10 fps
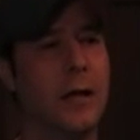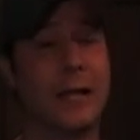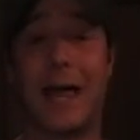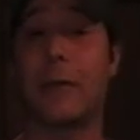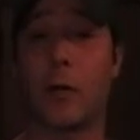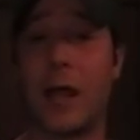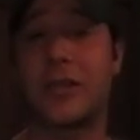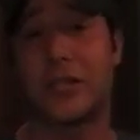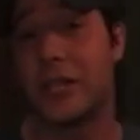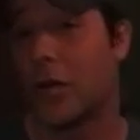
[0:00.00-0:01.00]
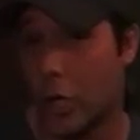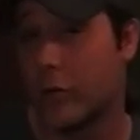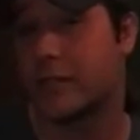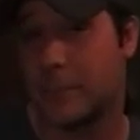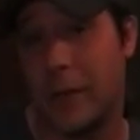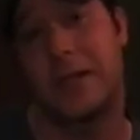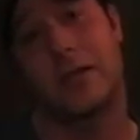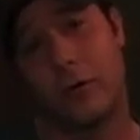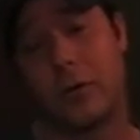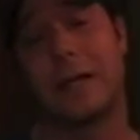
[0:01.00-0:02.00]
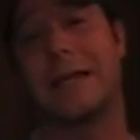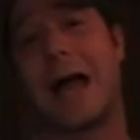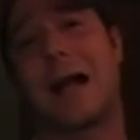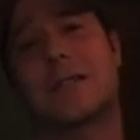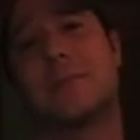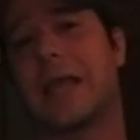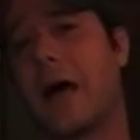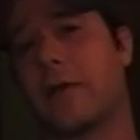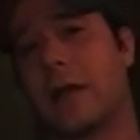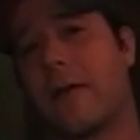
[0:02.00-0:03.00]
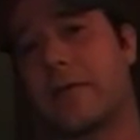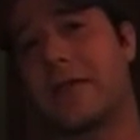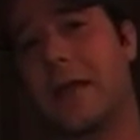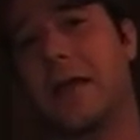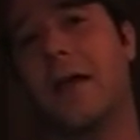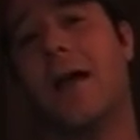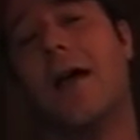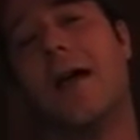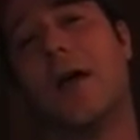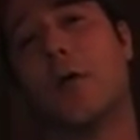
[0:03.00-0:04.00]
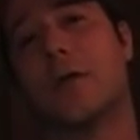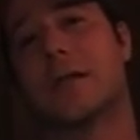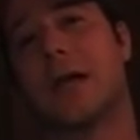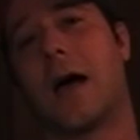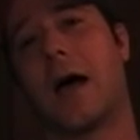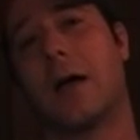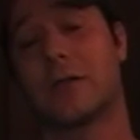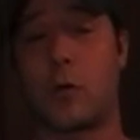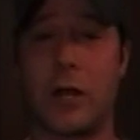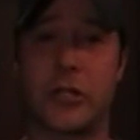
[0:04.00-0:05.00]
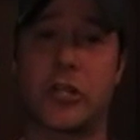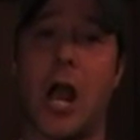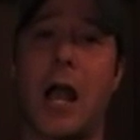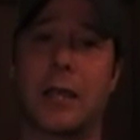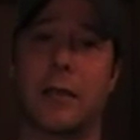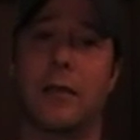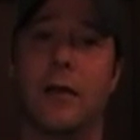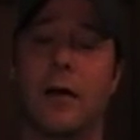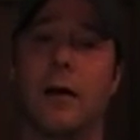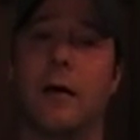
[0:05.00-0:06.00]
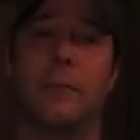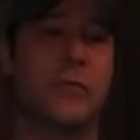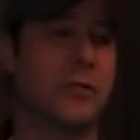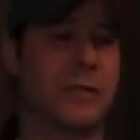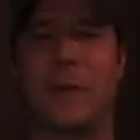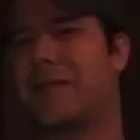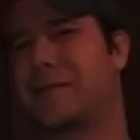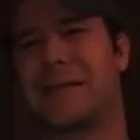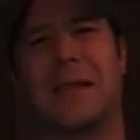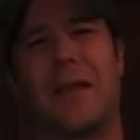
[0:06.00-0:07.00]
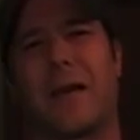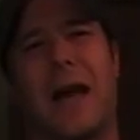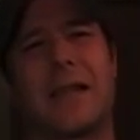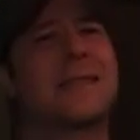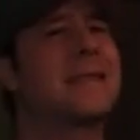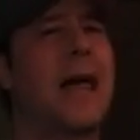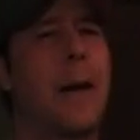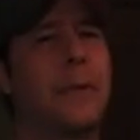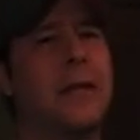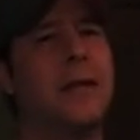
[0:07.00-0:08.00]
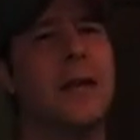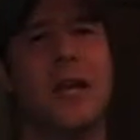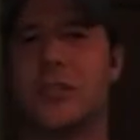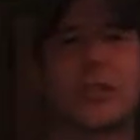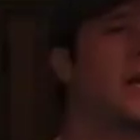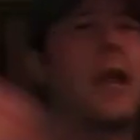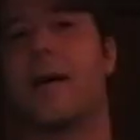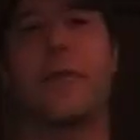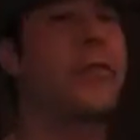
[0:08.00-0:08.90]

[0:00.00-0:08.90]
Latimore actually hurt Spinks early, knocked him down and everything. It was quite shocking. Spinks was in there kind of sloppy, just kind of